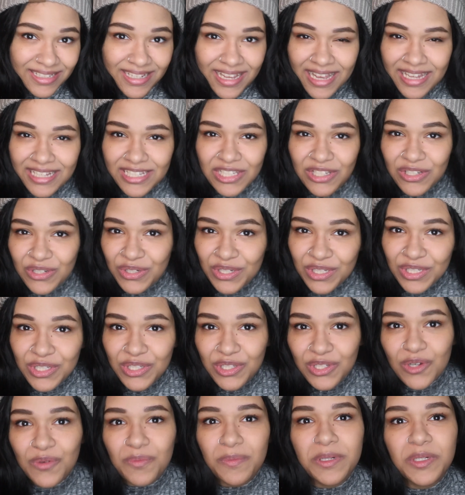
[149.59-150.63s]
Cats are just
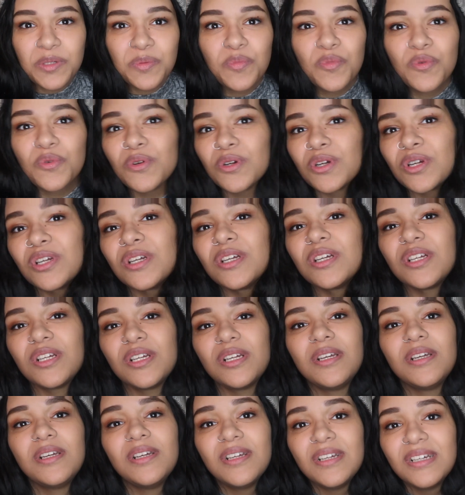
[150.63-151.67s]
so much more
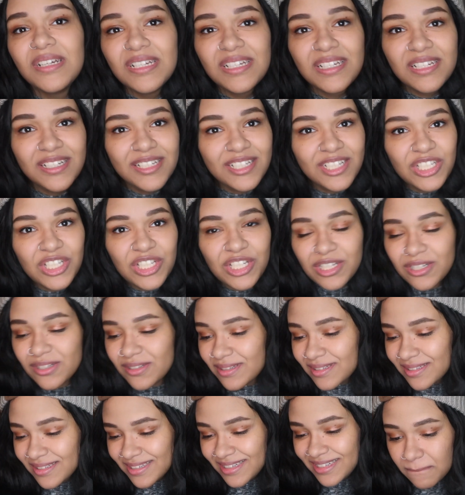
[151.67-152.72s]

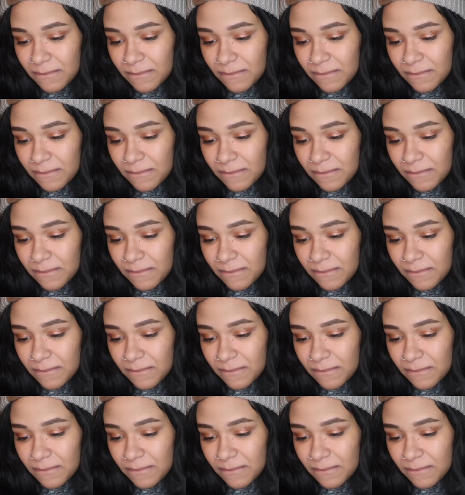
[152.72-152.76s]
chill.